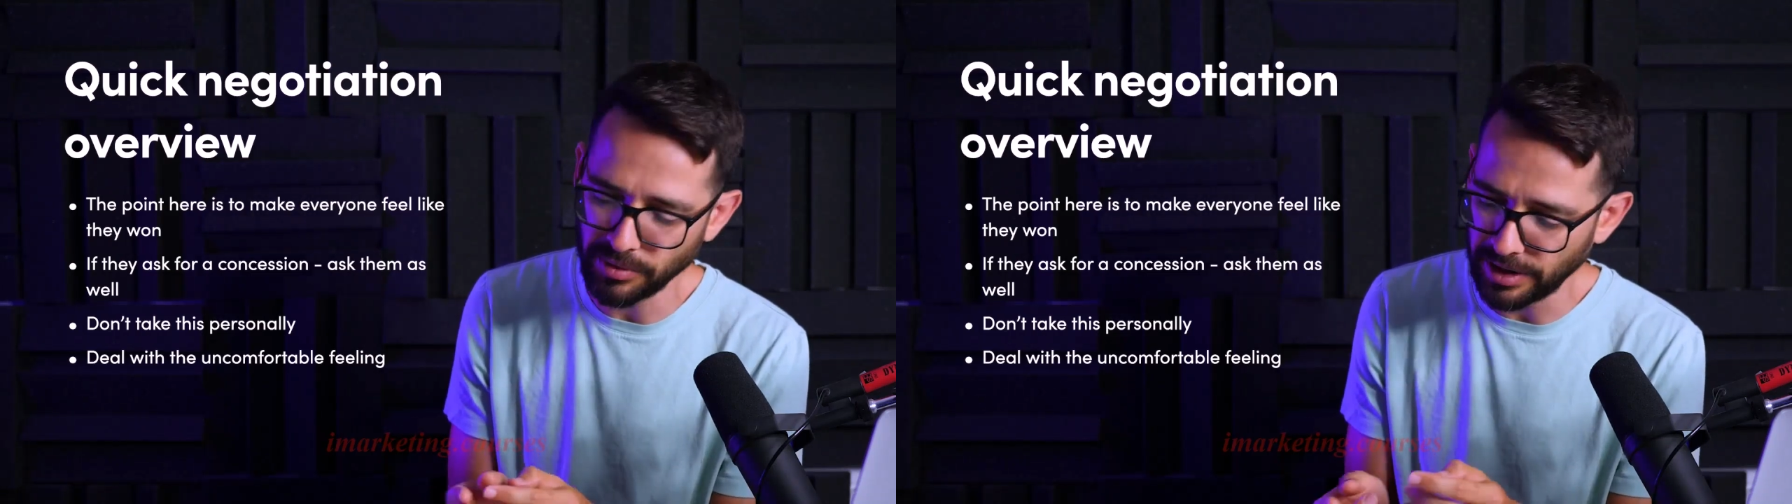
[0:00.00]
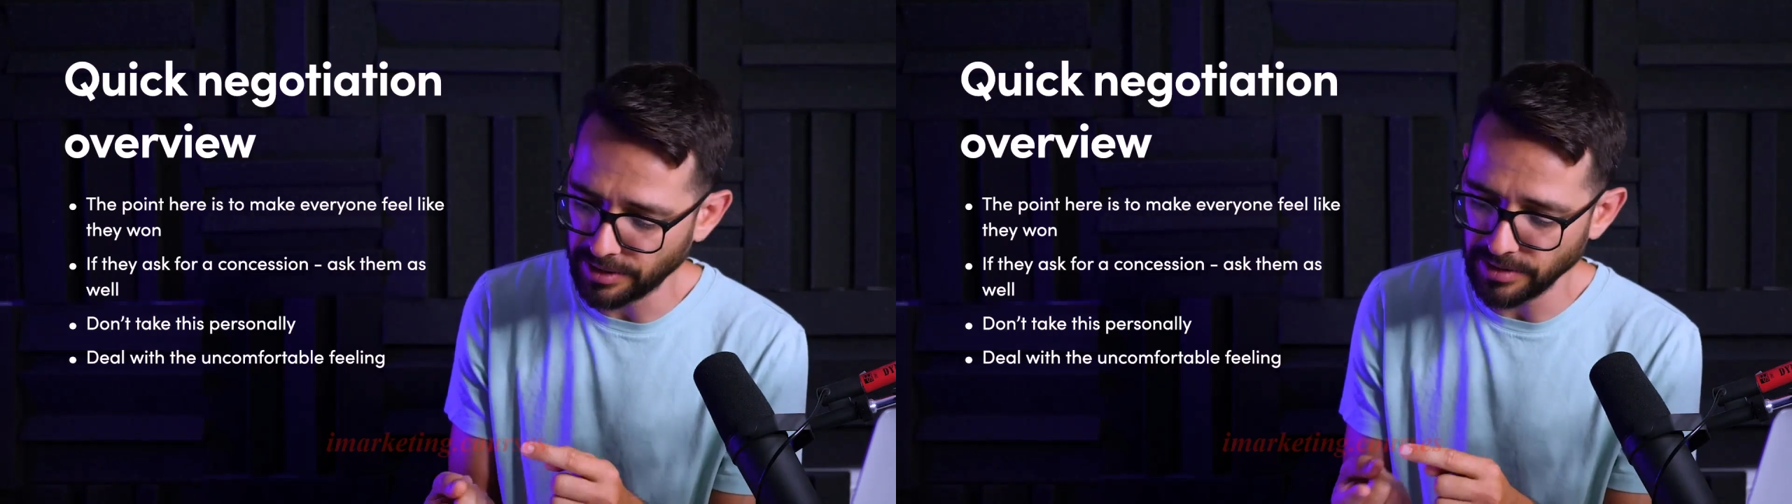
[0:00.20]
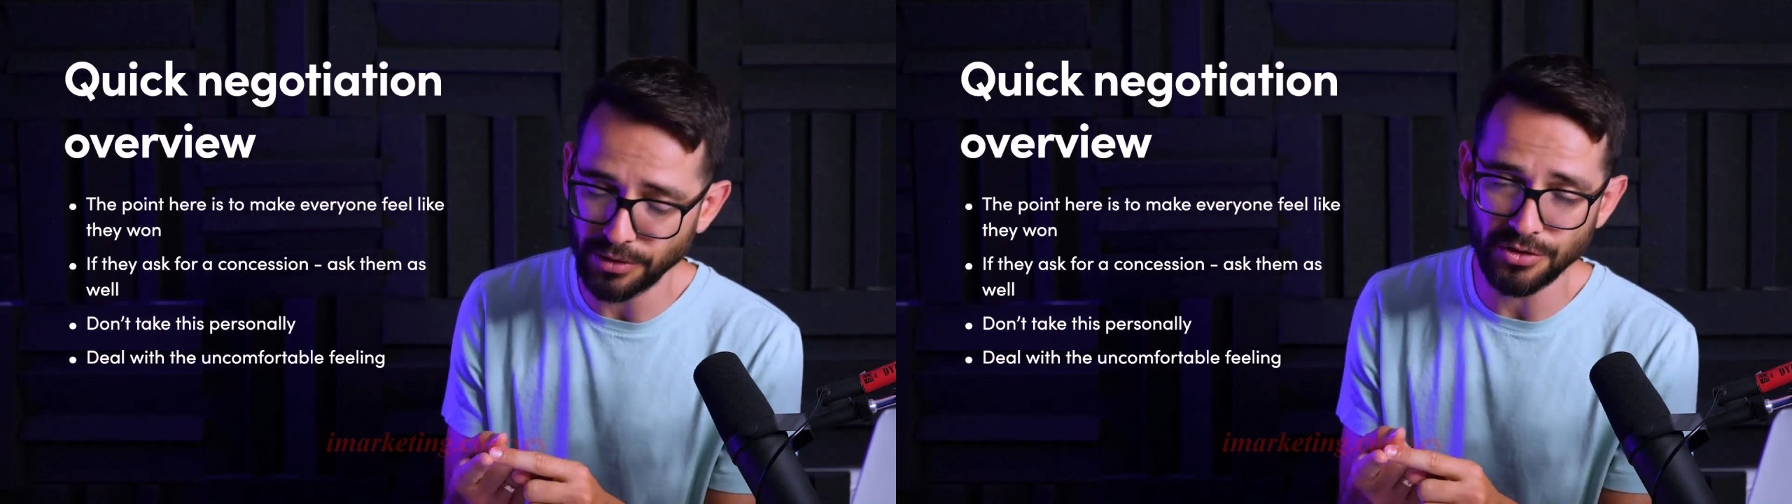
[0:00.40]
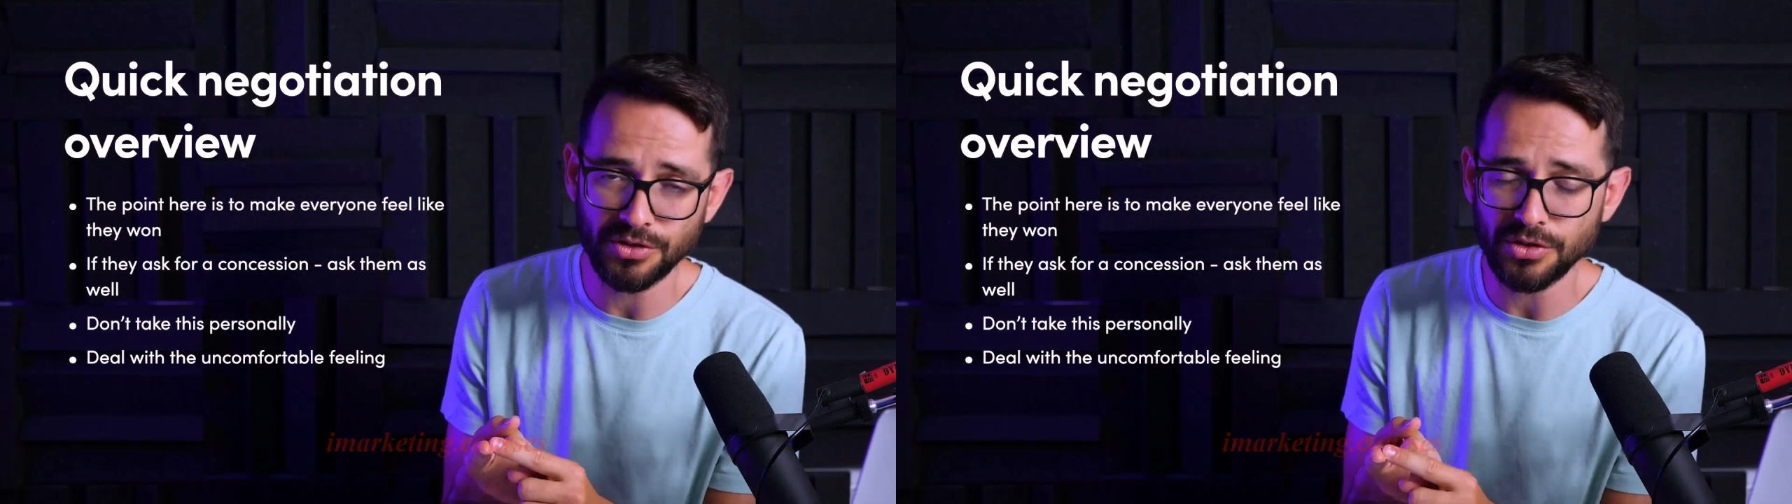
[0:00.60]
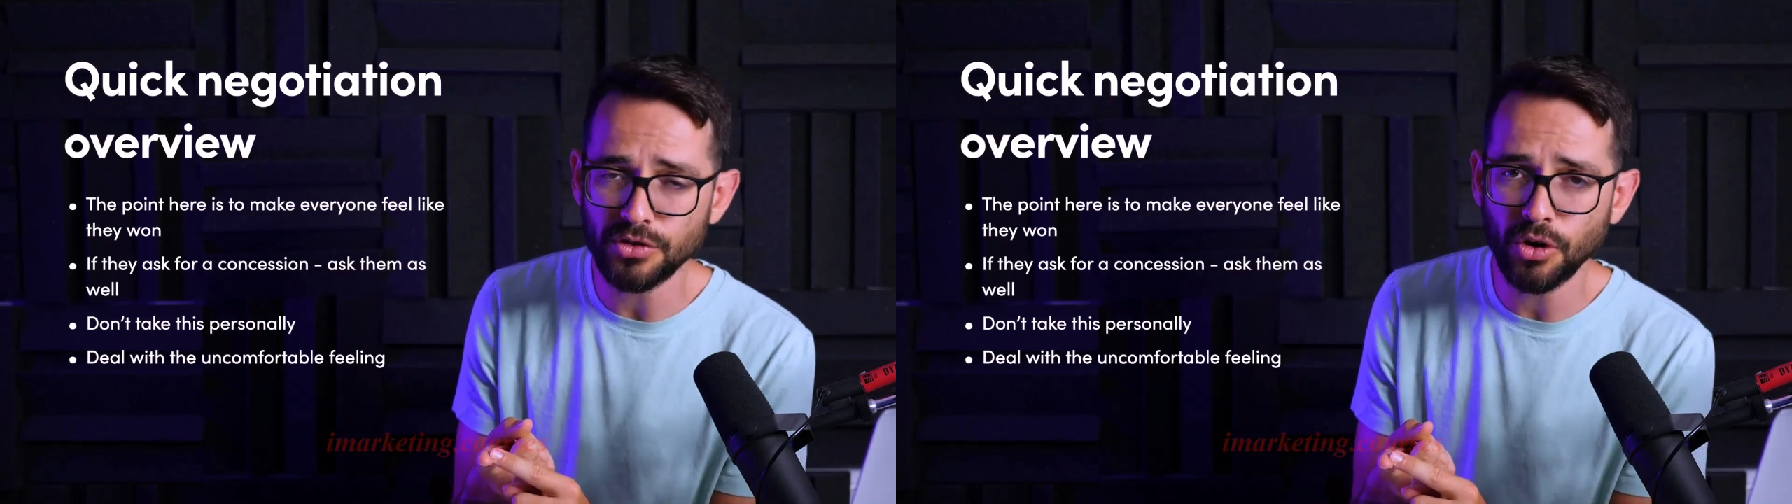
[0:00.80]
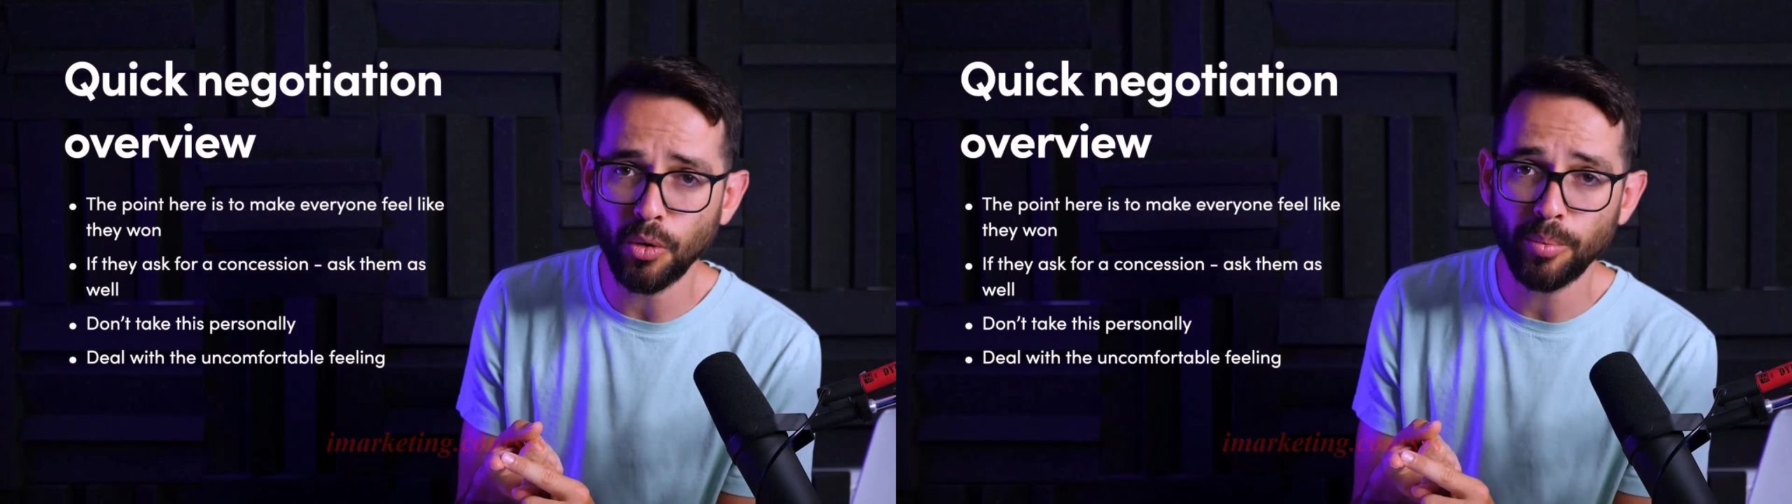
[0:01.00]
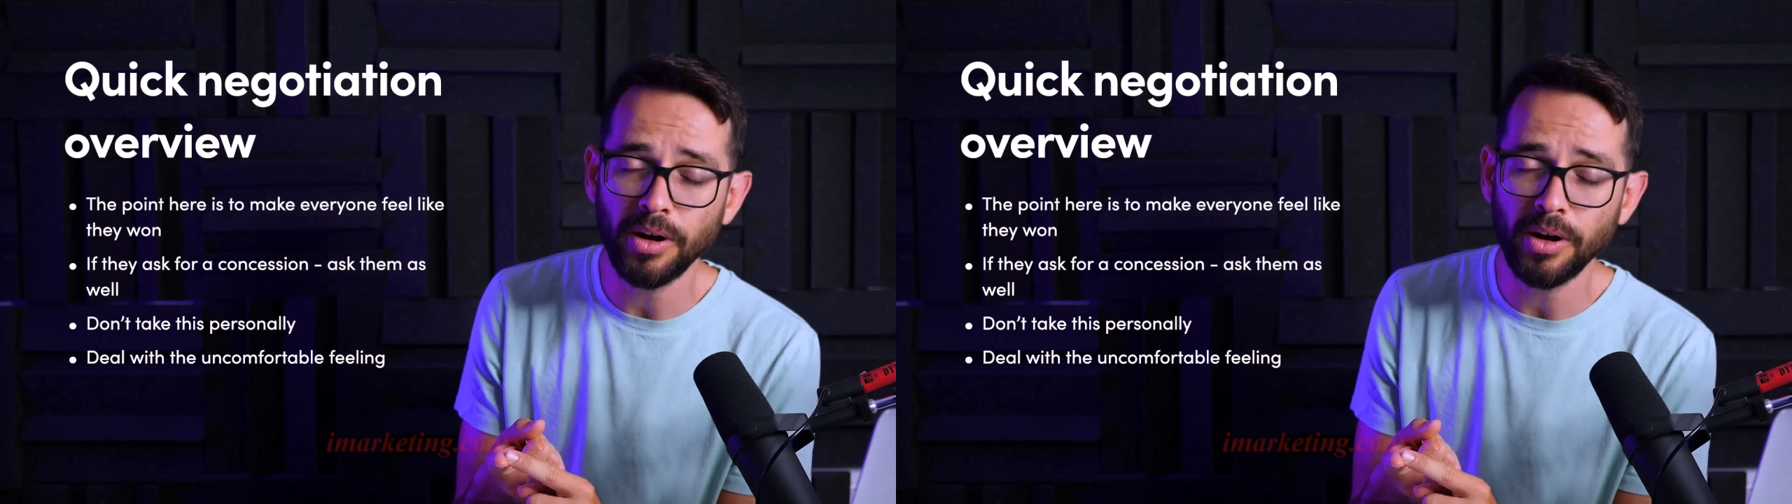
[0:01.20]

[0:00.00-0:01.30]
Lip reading: right? There's the scope,